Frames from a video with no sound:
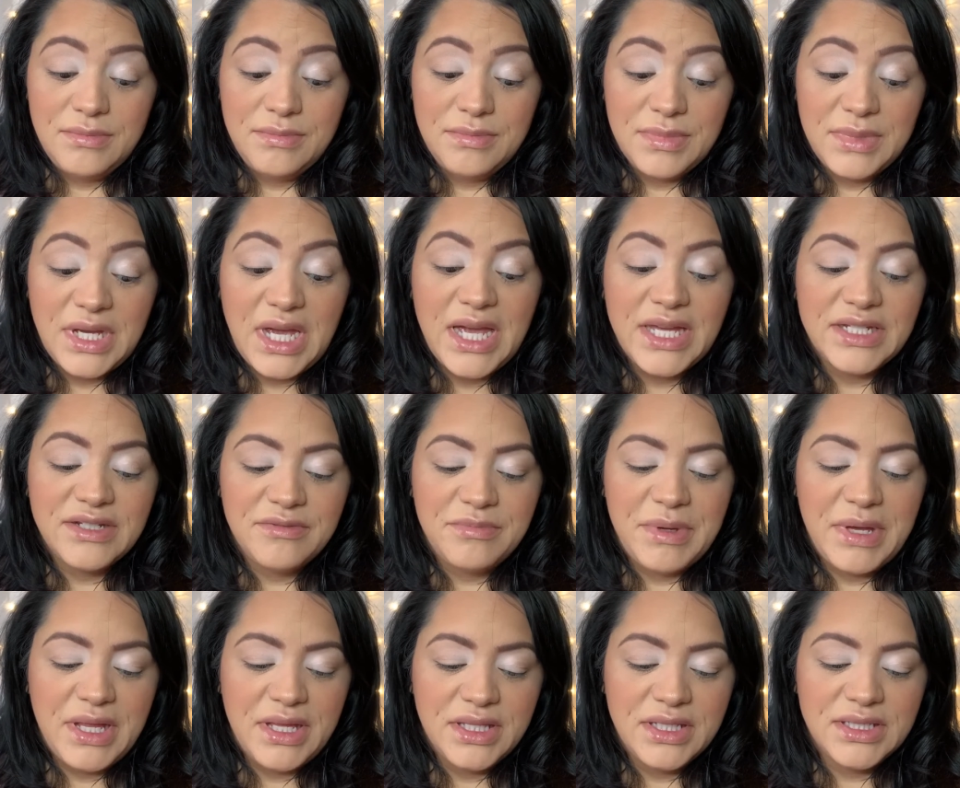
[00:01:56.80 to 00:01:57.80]
kind of
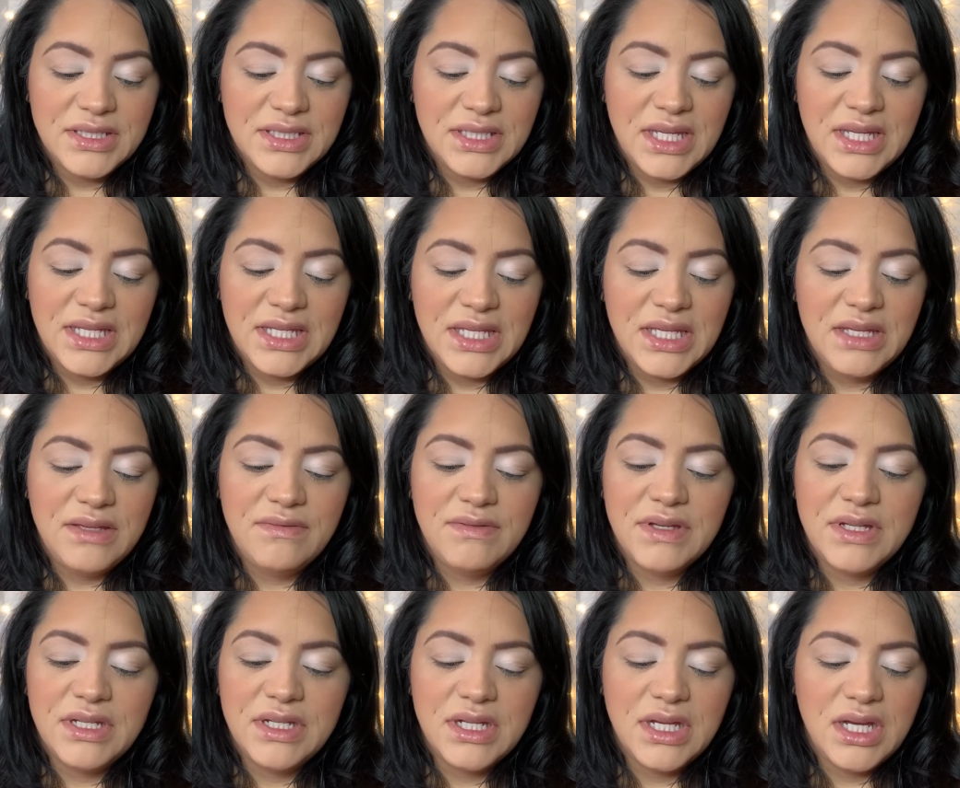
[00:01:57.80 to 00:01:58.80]
palettes. Like
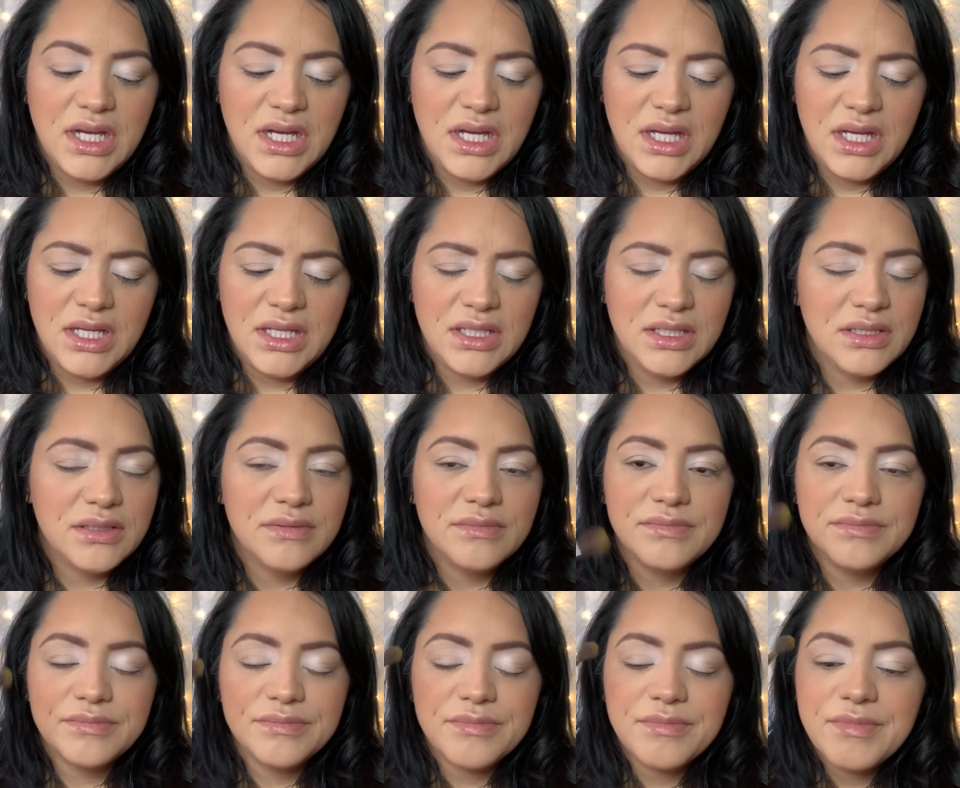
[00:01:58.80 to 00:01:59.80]
even, I
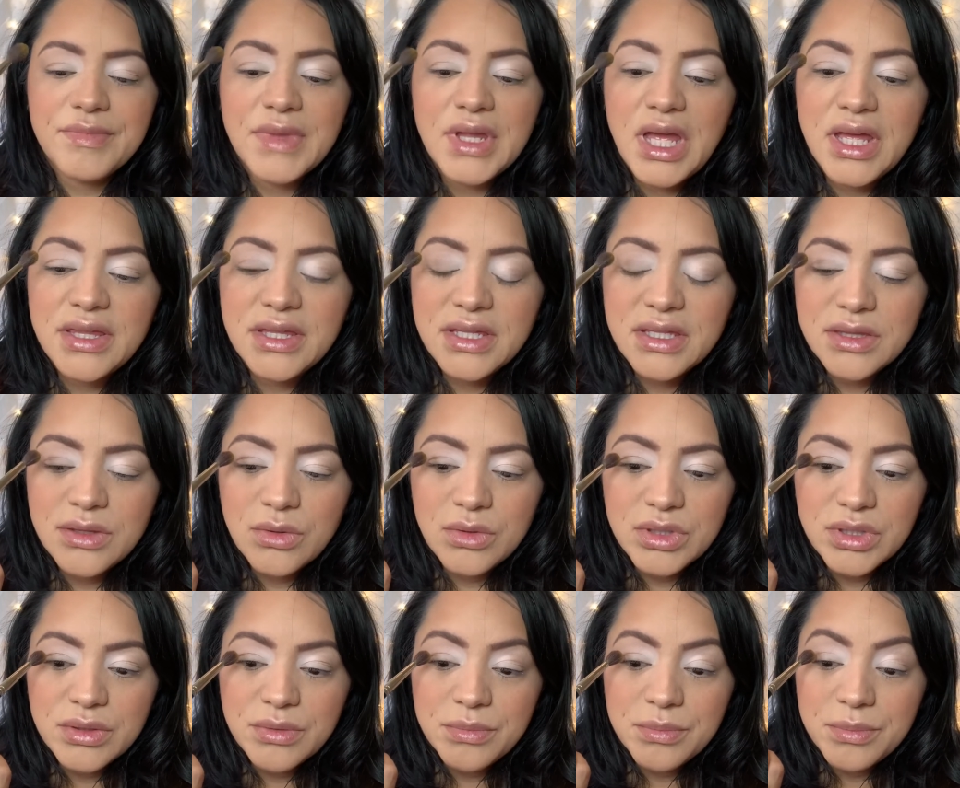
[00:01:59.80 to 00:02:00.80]
think the
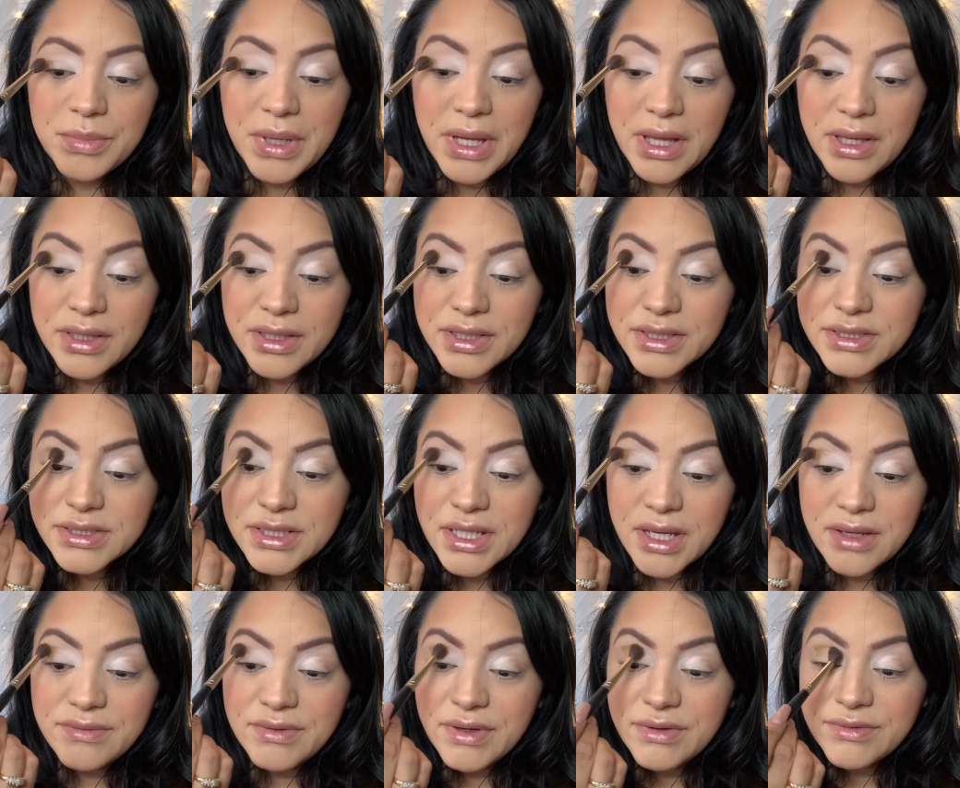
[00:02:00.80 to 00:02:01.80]
only palettes
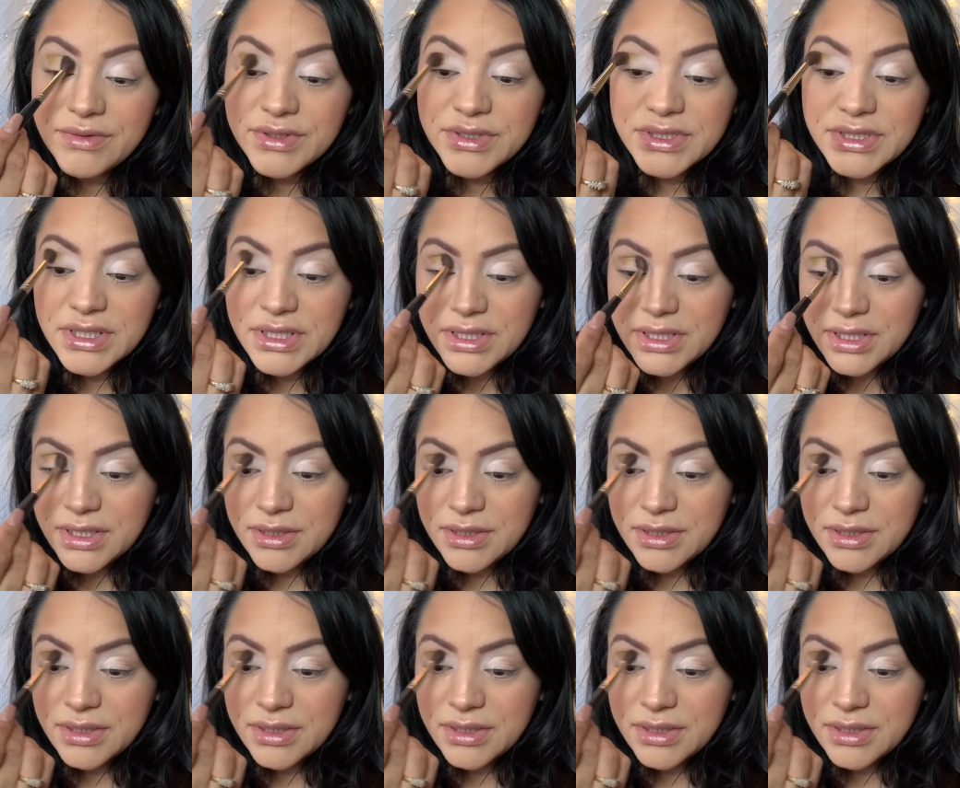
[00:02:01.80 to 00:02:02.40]
I've ever seen that